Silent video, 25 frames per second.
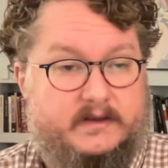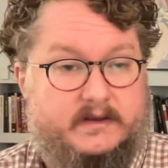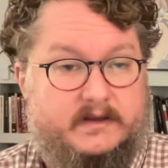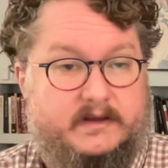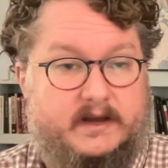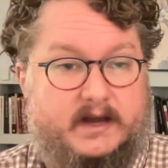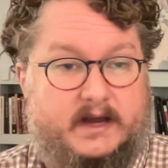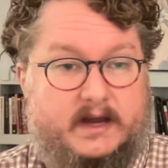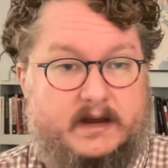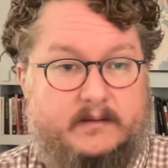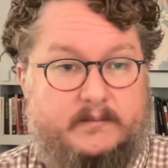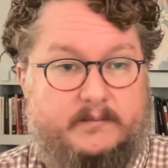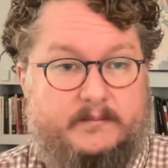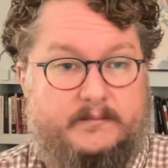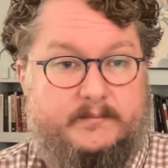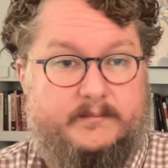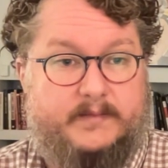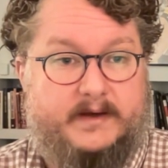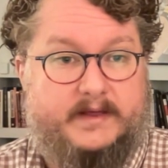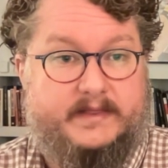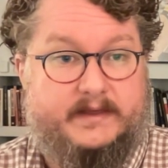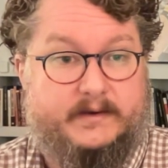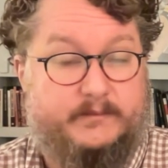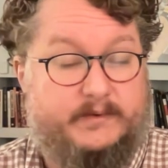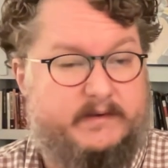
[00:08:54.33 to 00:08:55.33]
Um,
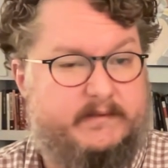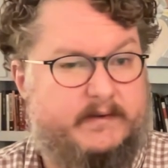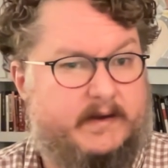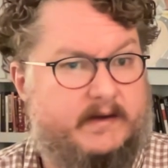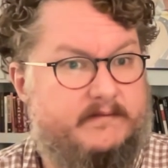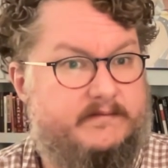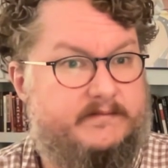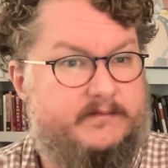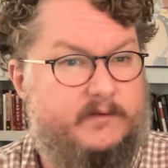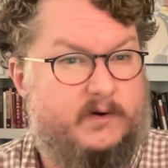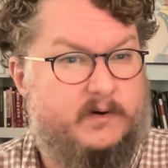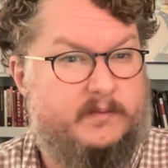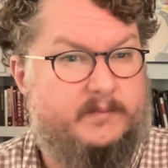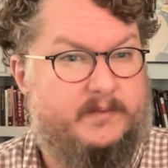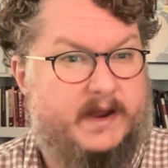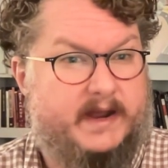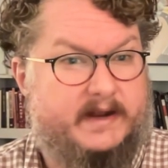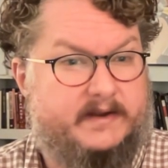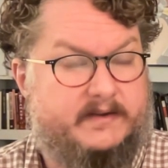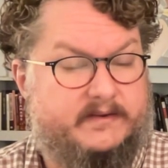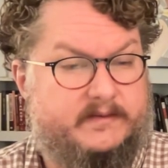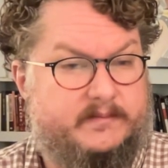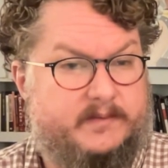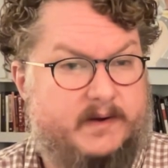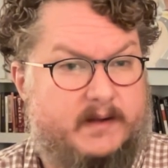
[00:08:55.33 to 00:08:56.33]
I think we've got four
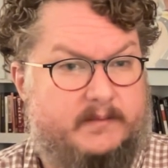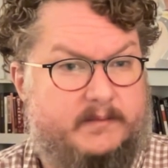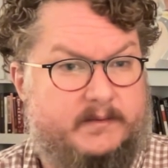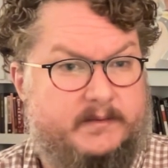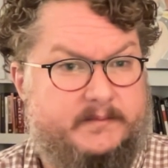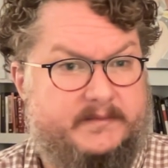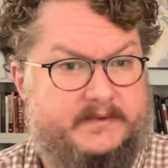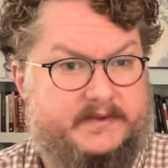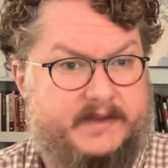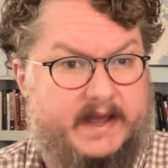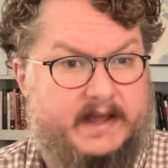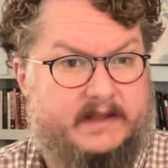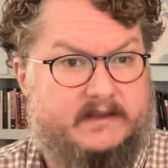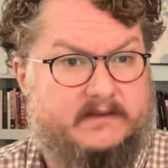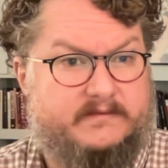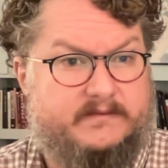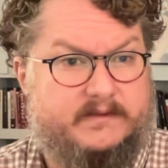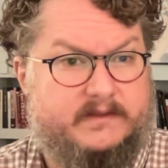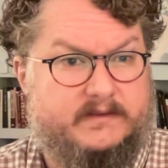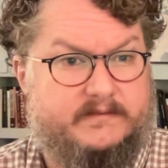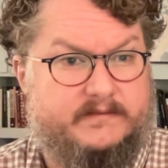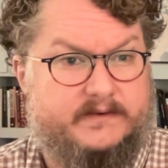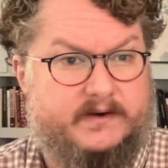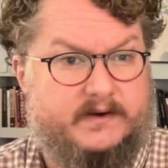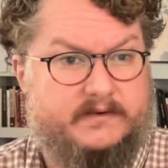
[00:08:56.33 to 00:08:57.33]
practice problem sets for
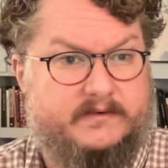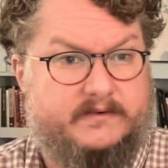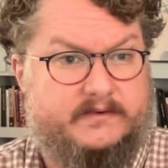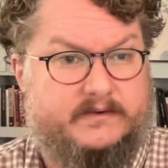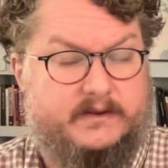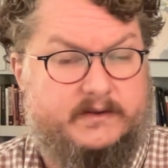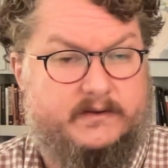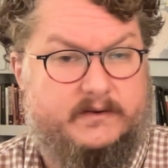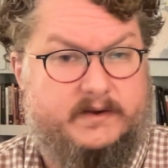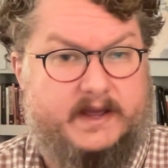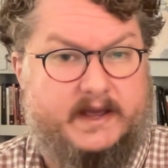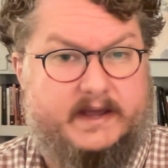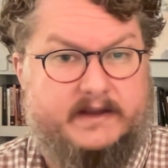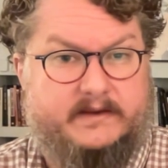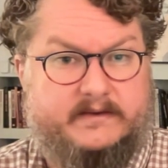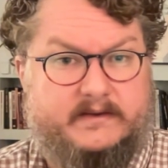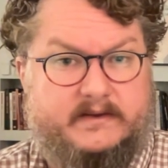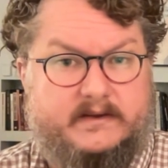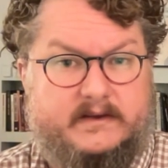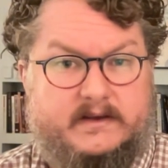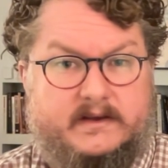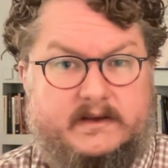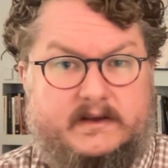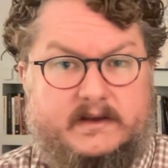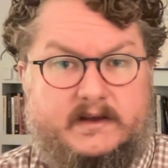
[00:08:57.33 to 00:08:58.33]
the first unit.
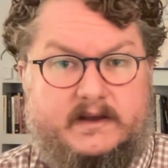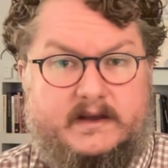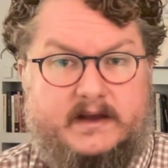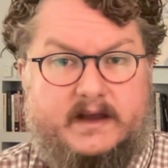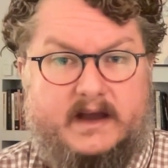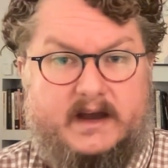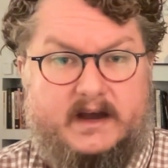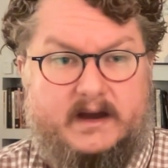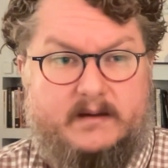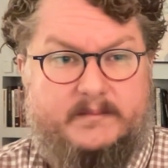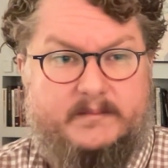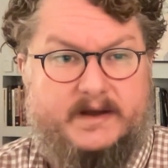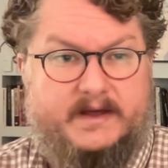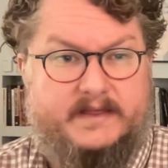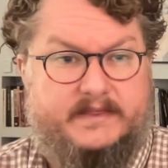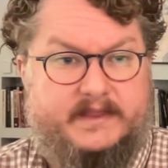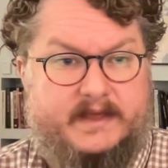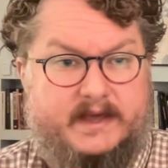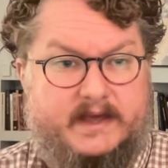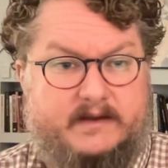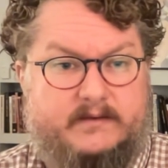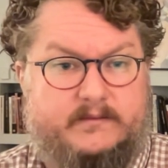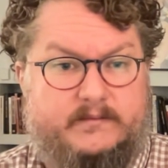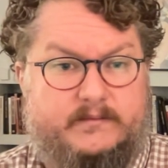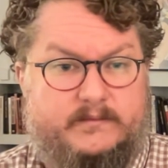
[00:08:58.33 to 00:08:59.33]
Um, and
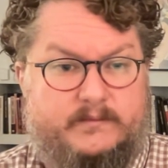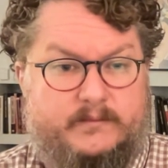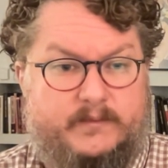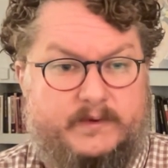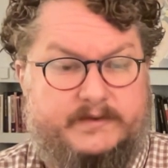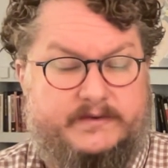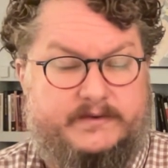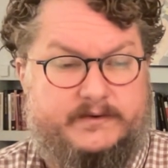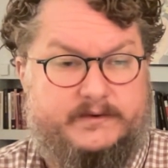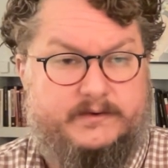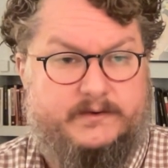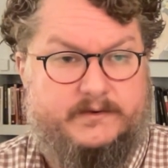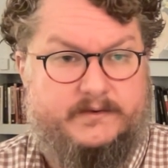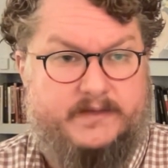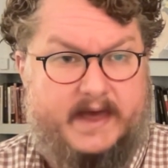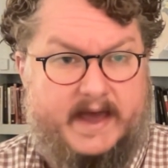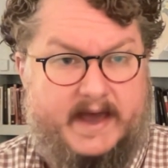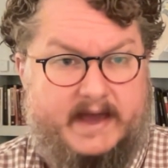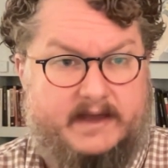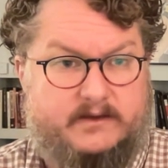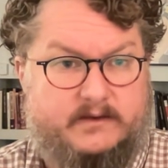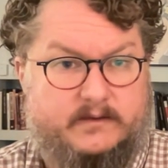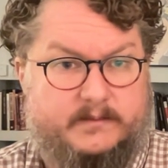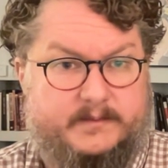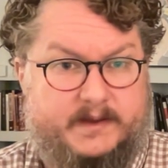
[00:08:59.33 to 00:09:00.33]
then once you do
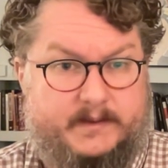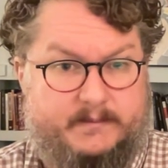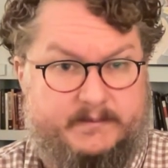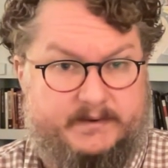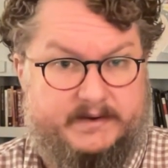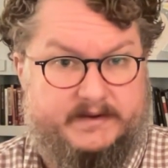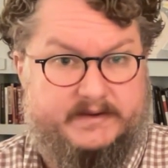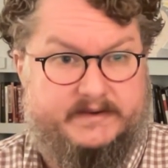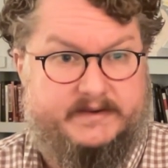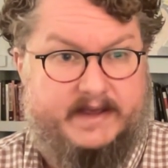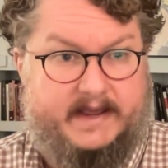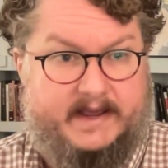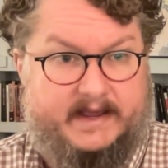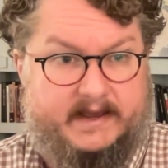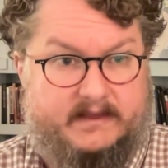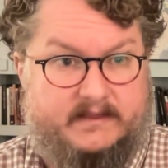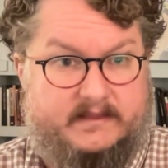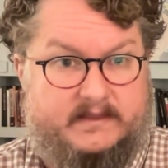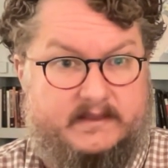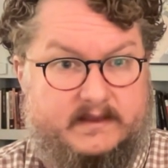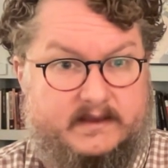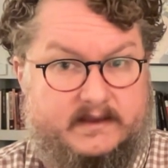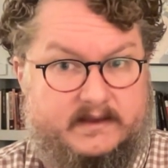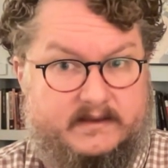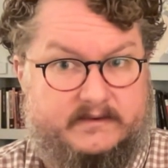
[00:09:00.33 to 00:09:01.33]
that, you'll be able to take
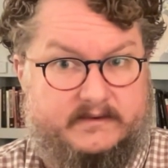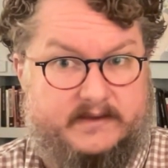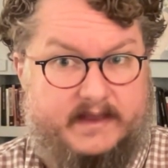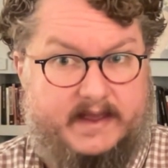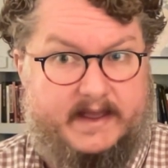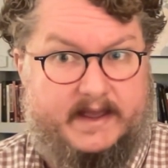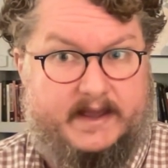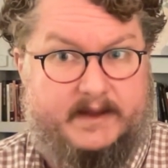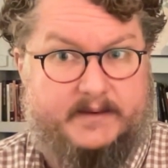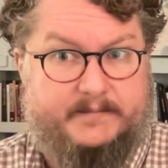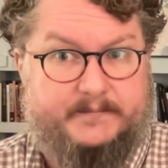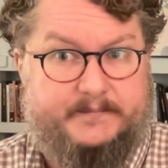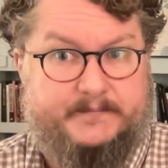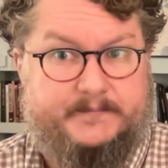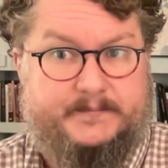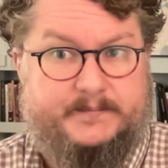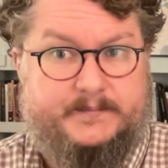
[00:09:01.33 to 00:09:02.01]
the exam.